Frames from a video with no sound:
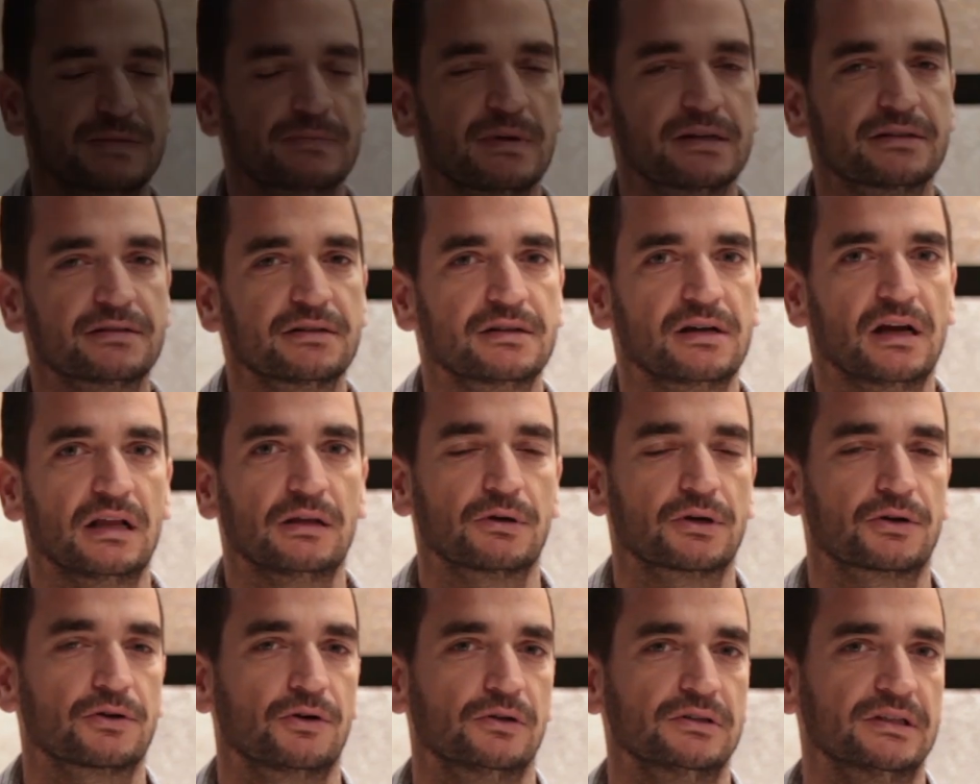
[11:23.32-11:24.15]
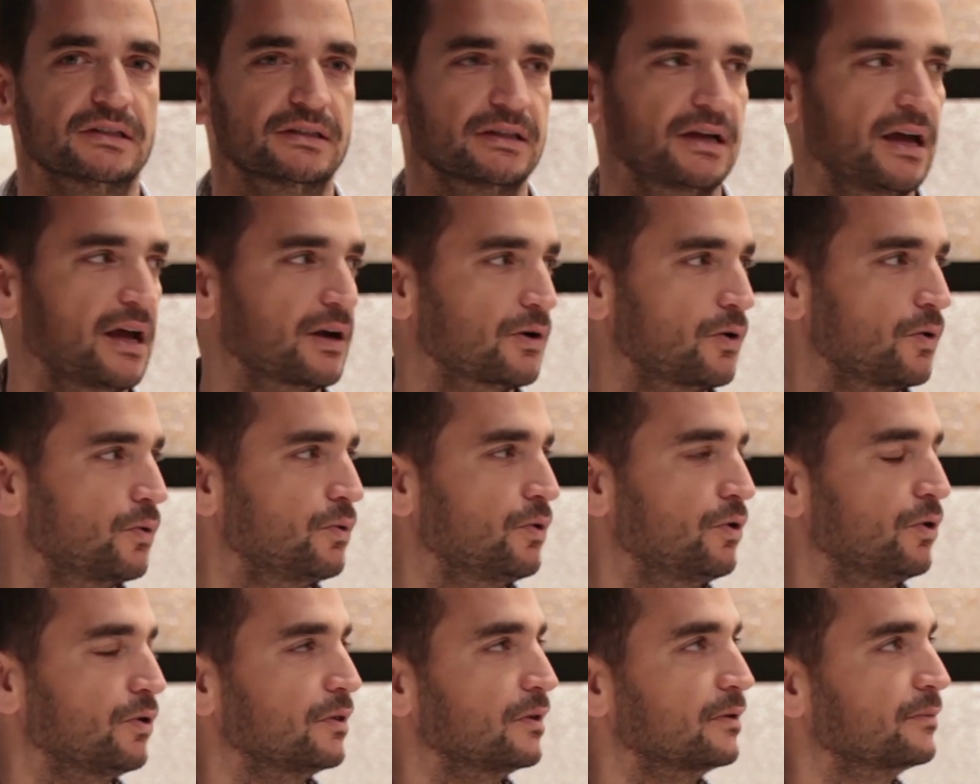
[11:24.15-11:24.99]
material, we call it Eco
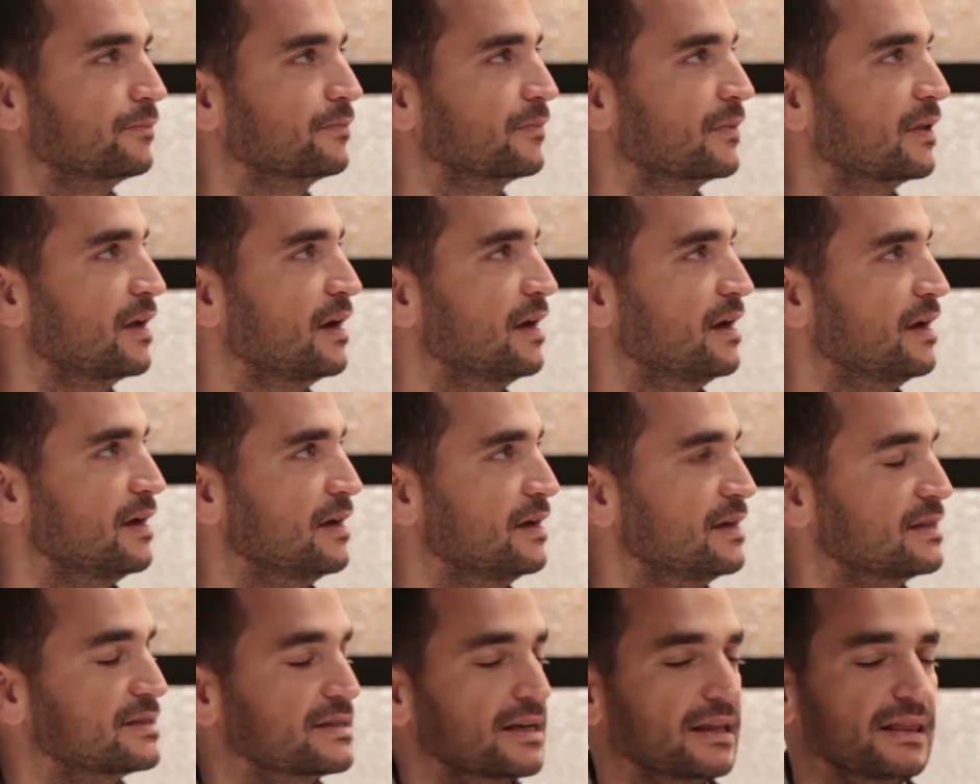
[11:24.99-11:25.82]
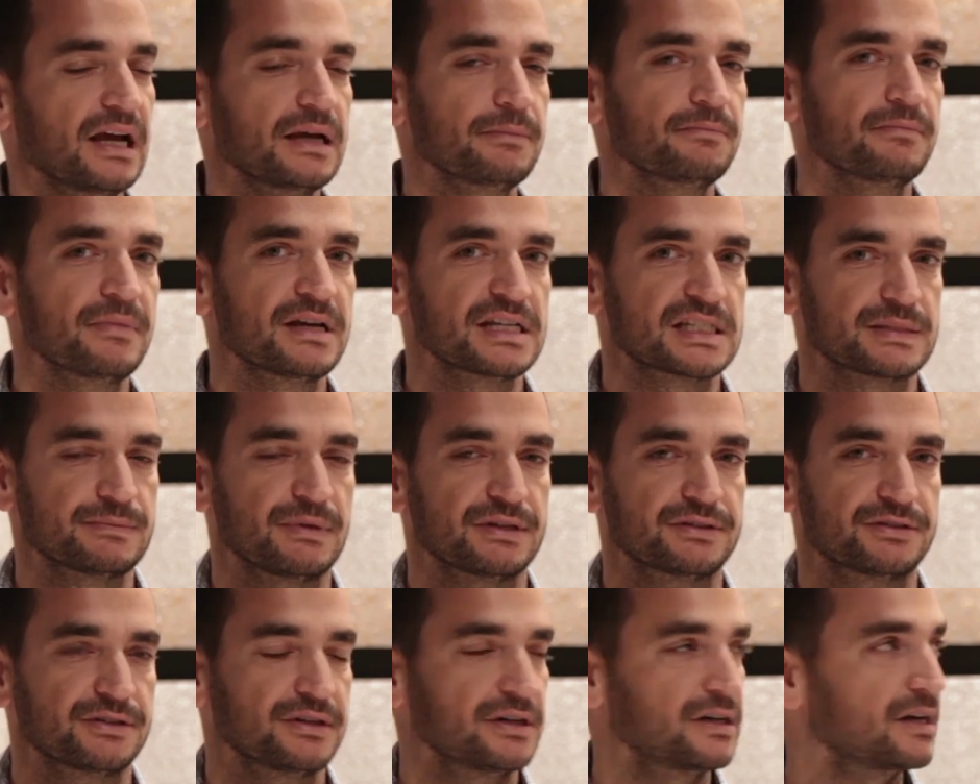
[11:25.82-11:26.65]
Wall. It's a lime-based
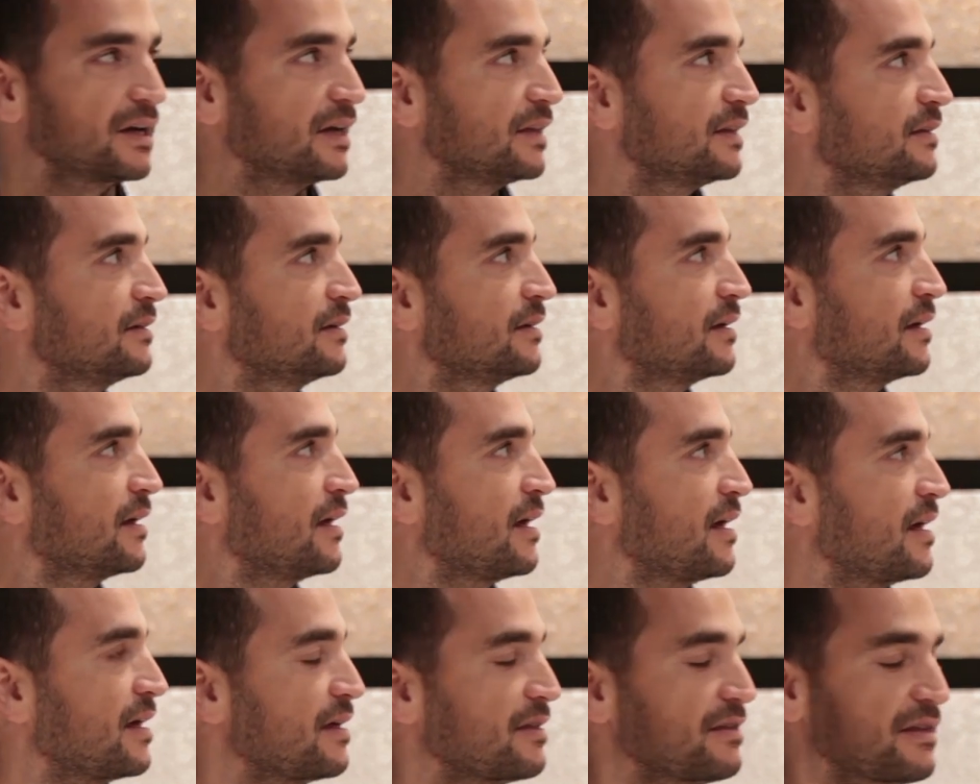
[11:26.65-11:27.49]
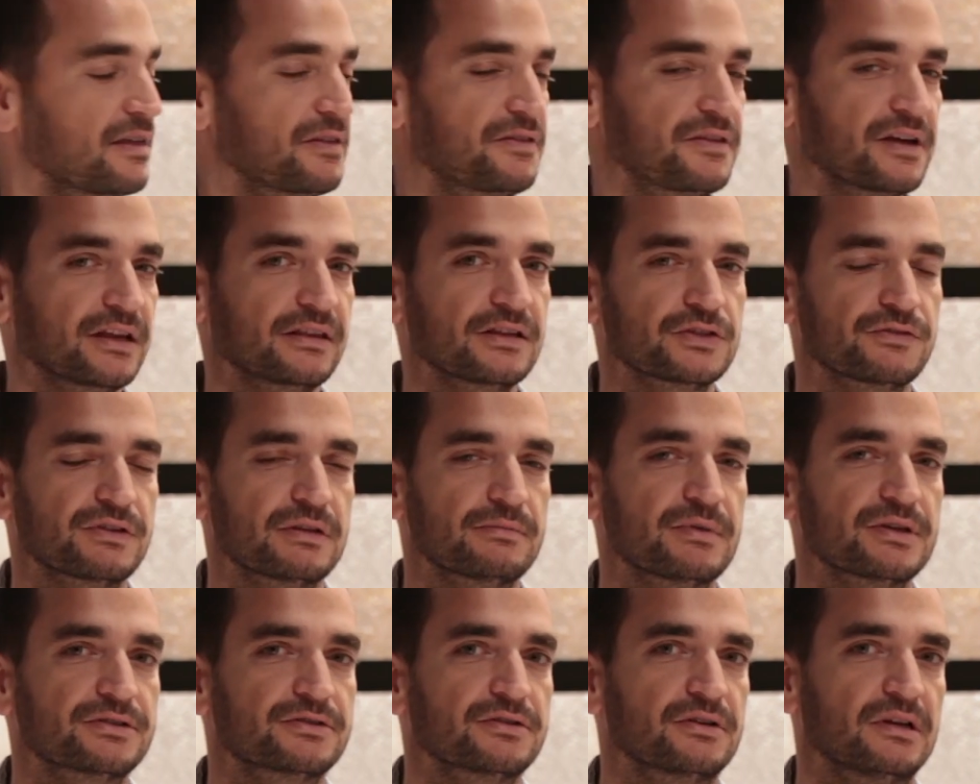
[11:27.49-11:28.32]
material. The thickness of the
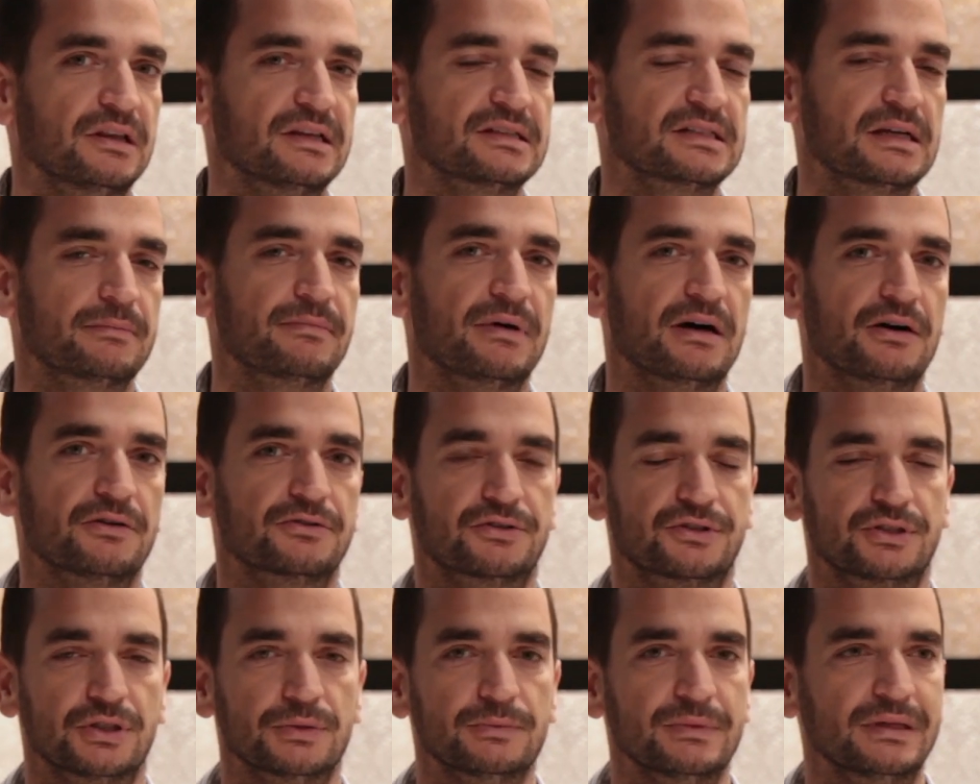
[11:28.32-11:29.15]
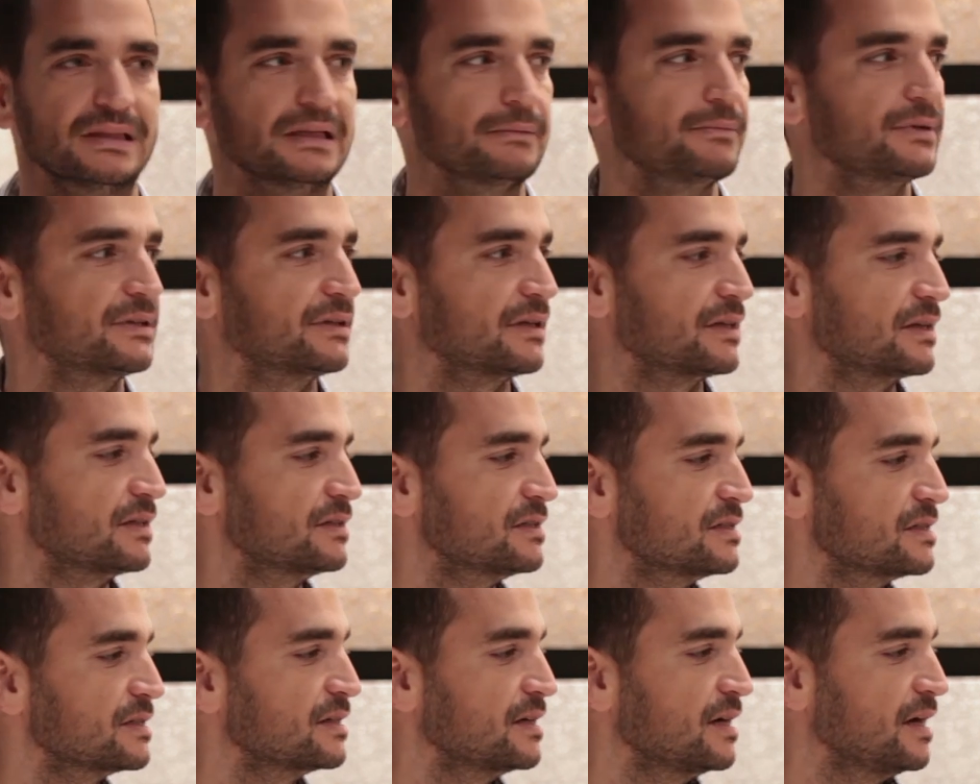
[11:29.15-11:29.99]
material is about 2
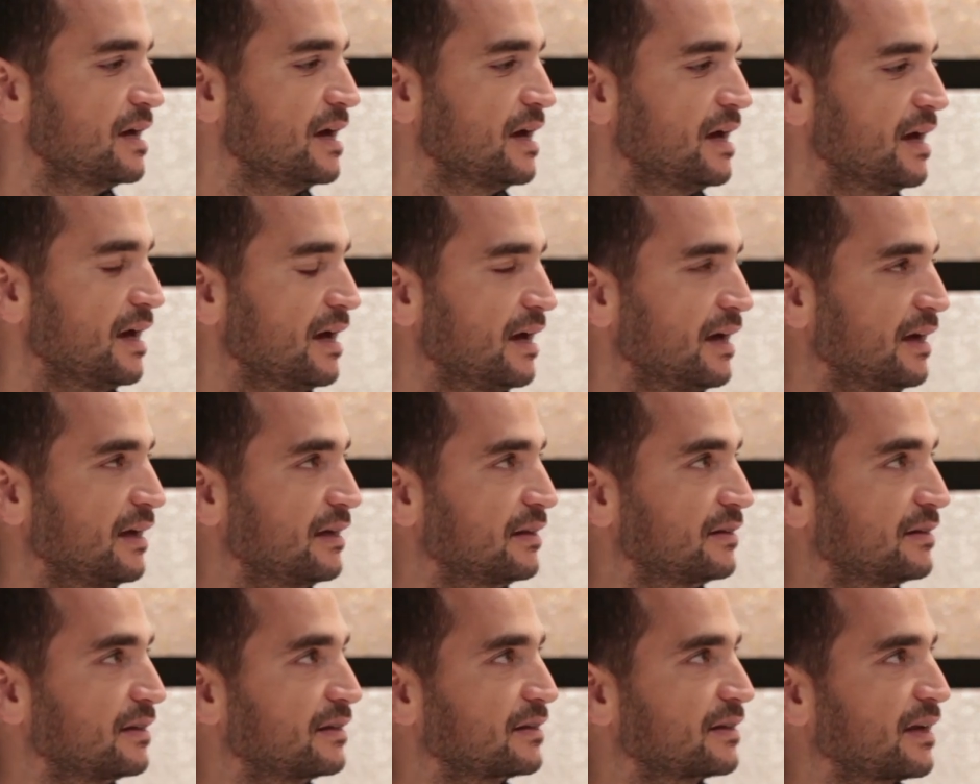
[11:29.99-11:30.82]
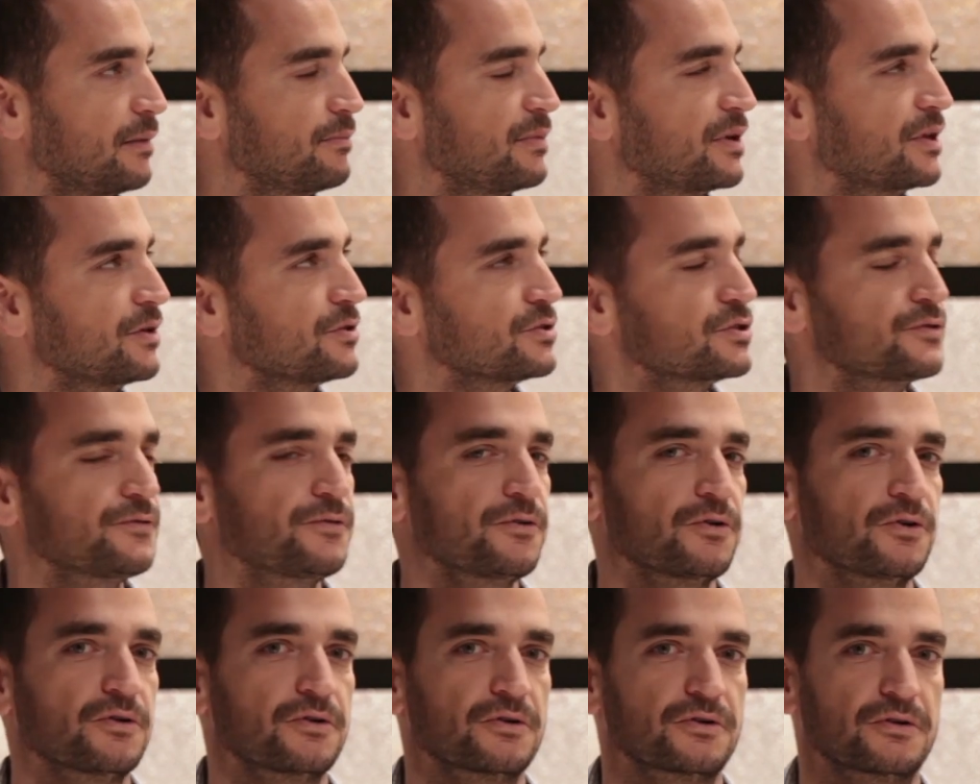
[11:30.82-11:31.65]
millimeters, and it can be used
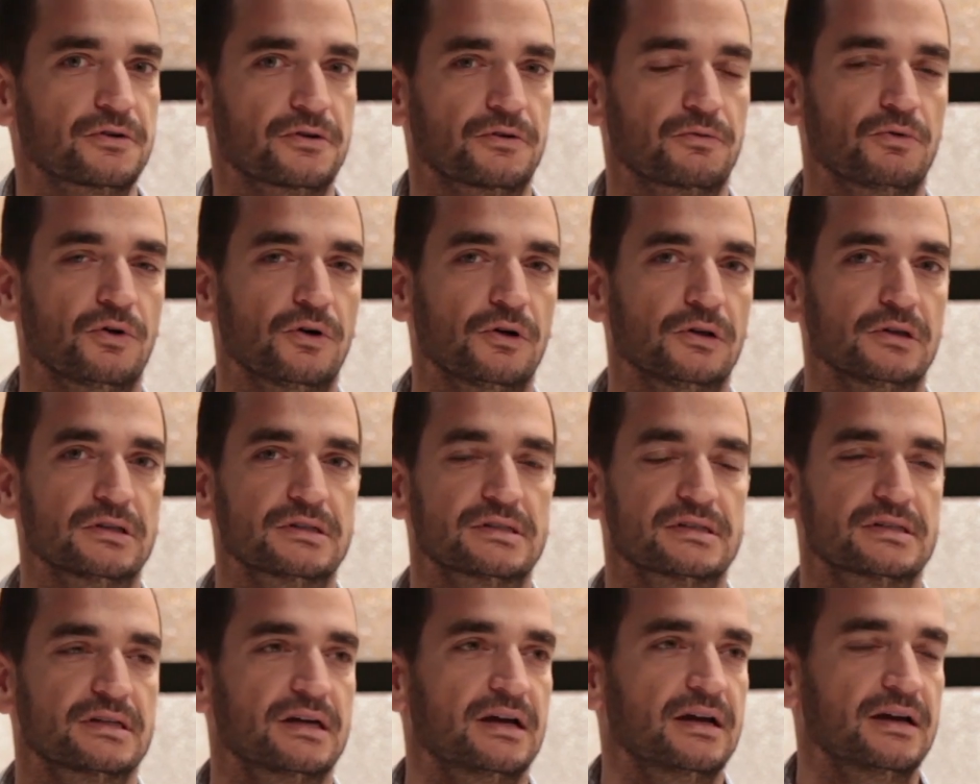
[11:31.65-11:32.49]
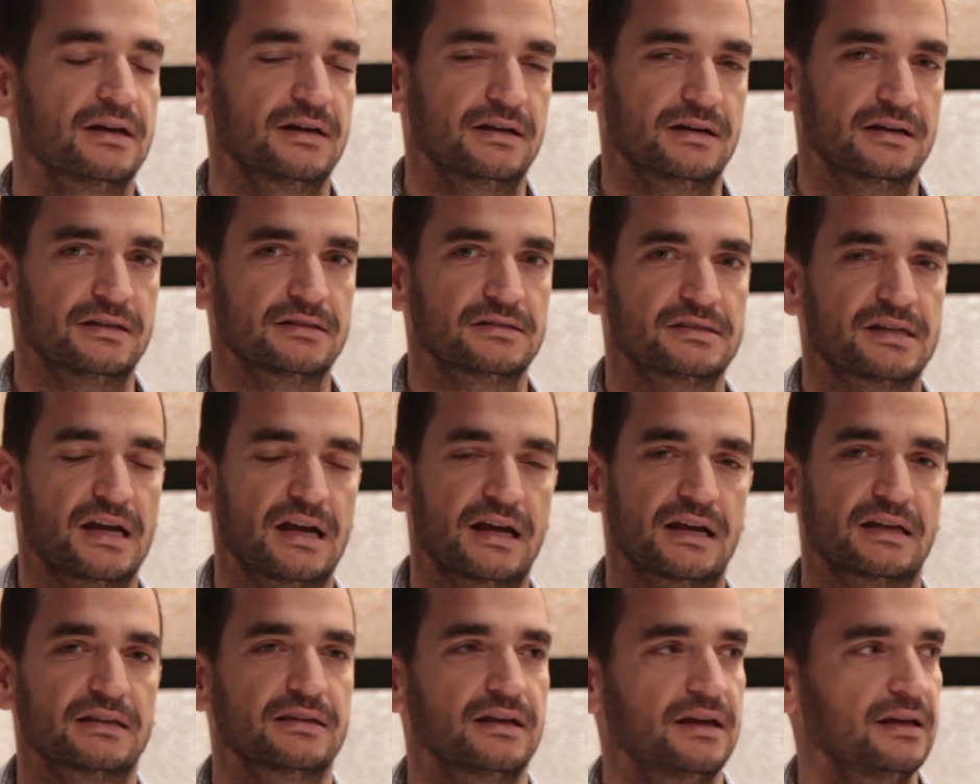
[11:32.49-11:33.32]
for walls
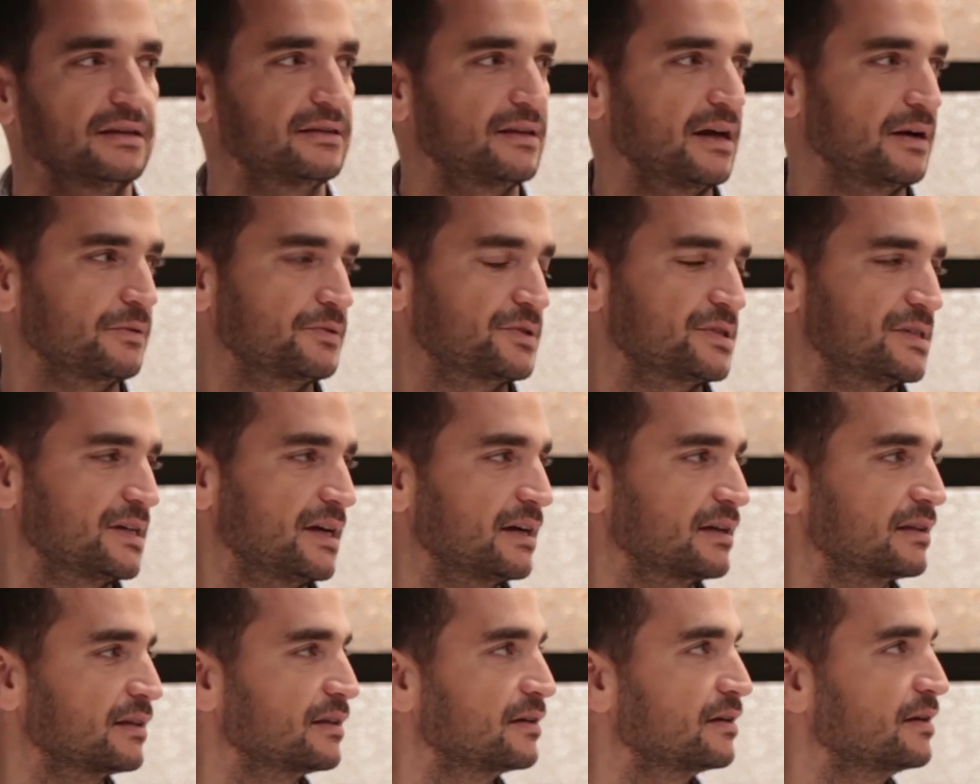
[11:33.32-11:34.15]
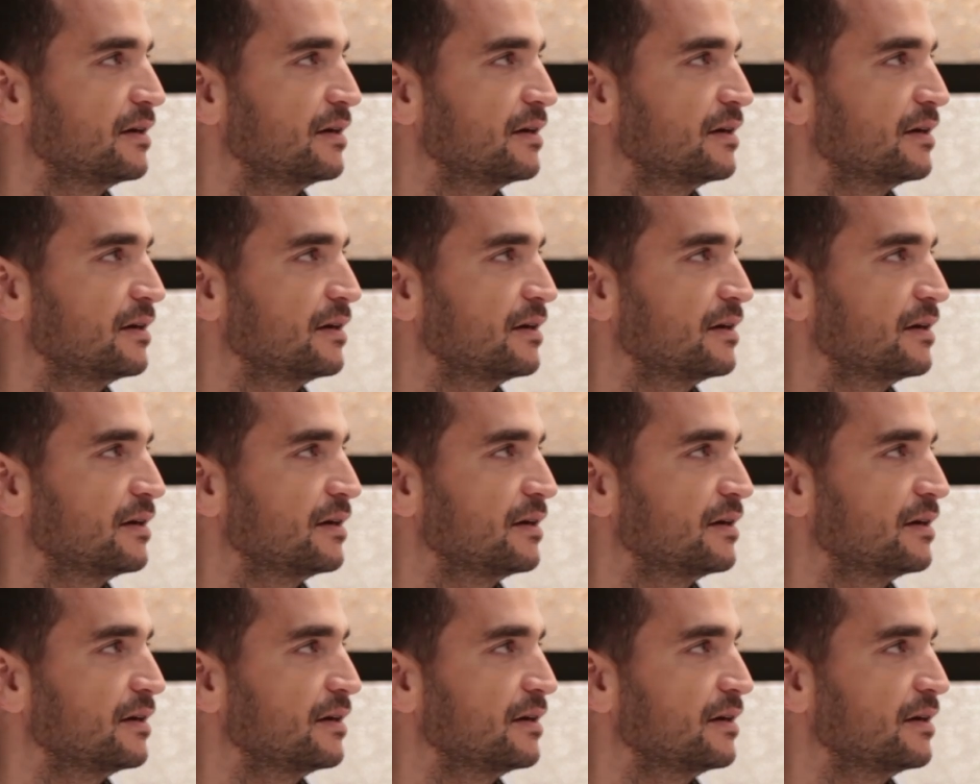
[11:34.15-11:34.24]
inside and outside.